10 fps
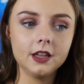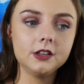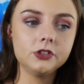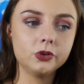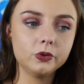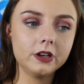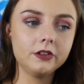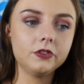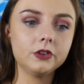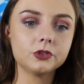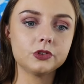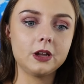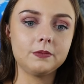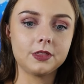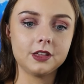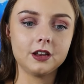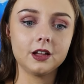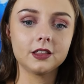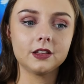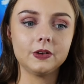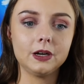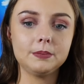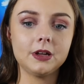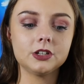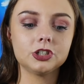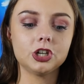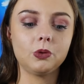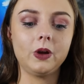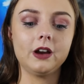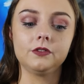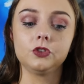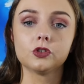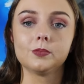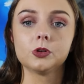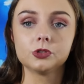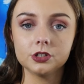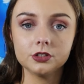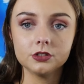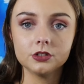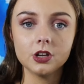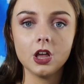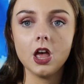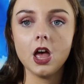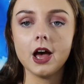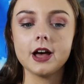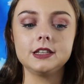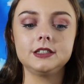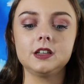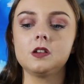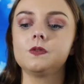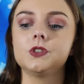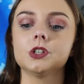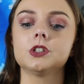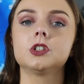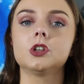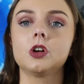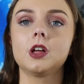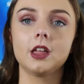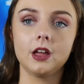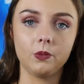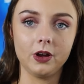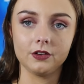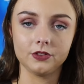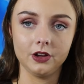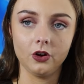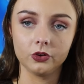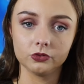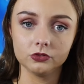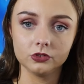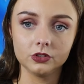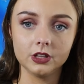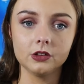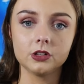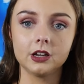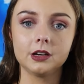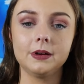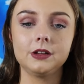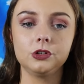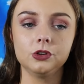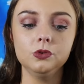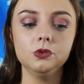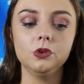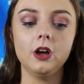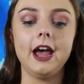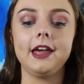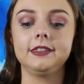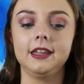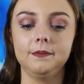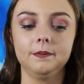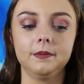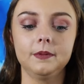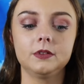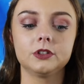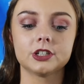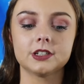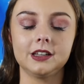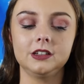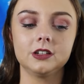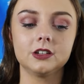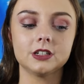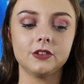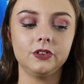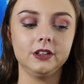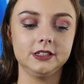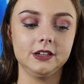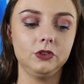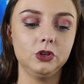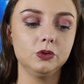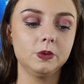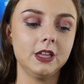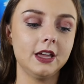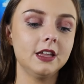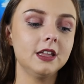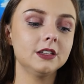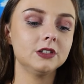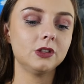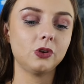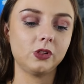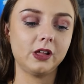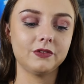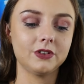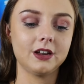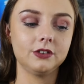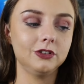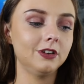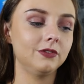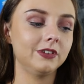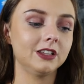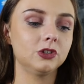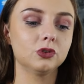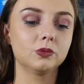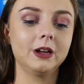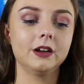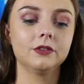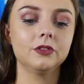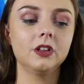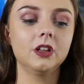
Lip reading: intuitive, they're also empathetic, they're very much aware of your emotions instead of just aware of their own. They're thinking about you and them. Just like, because I feel as if you, with there's a lot of love around you, and I feel like you're aware of